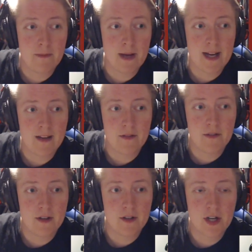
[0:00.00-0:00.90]
bet
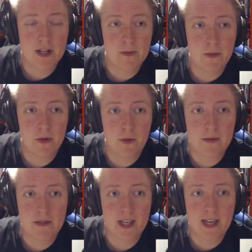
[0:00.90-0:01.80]
for transport all the way up
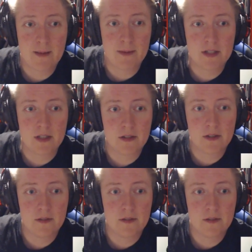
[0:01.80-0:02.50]
to the capital.